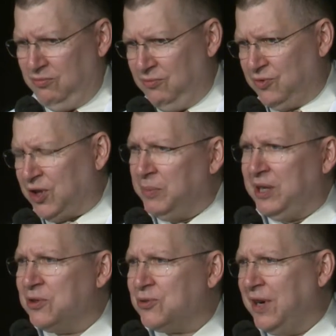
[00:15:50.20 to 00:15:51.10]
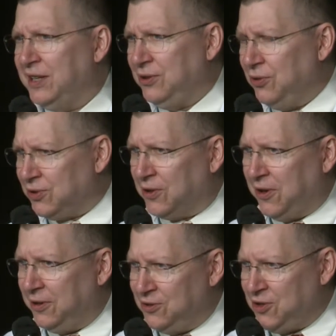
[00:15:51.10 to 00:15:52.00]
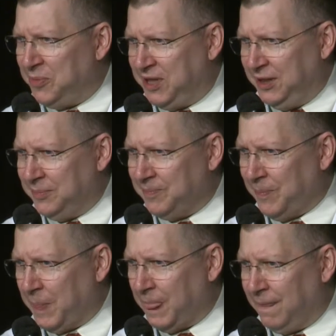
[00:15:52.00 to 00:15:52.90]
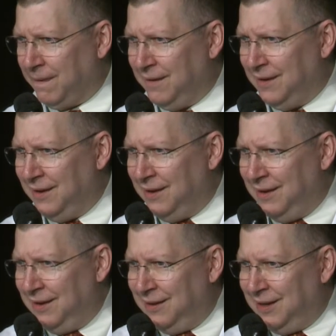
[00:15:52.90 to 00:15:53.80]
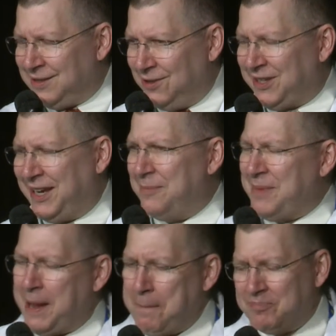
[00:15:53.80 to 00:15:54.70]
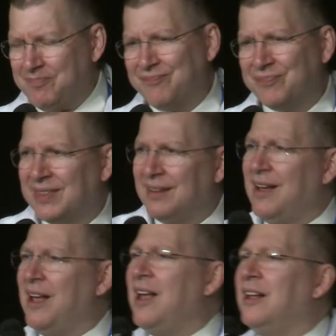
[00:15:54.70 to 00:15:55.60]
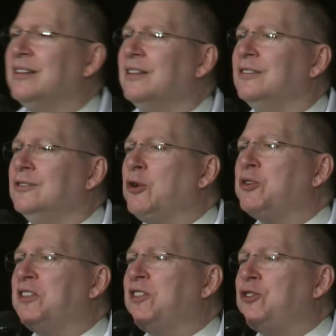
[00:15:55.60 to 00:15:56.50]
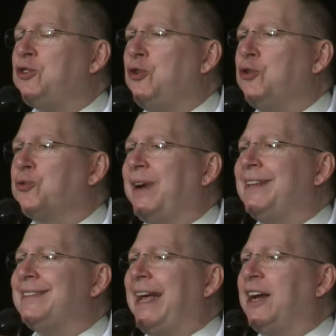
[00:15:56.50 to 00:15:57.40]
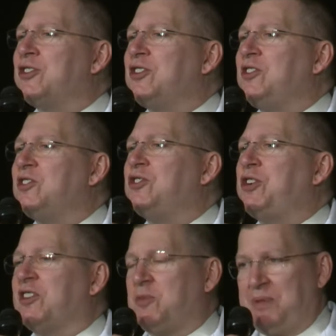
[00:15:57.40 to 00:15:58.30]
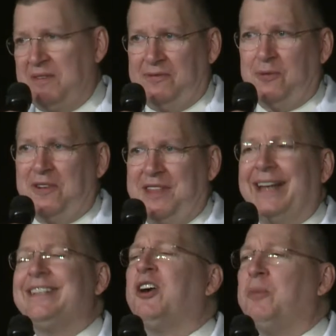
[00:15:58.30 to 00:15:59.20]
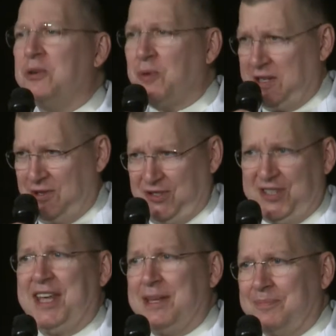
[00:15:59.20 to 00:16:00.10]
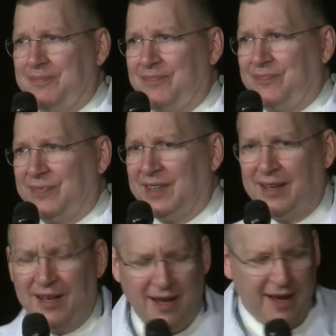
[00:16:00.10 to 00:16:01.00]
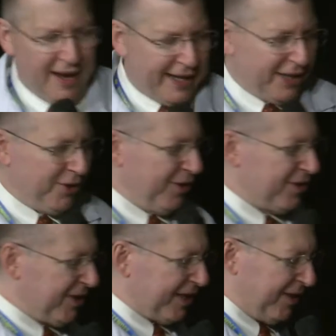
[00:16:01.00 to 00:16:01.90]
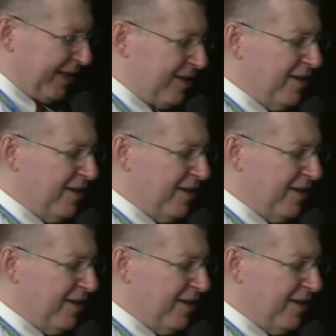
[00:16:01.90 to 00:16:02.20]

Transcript: somebody was trying to use your card in Germany. I said, okay, ma'am, look at the 2 transactions just before that. Tell me what you see. And I heard click, click.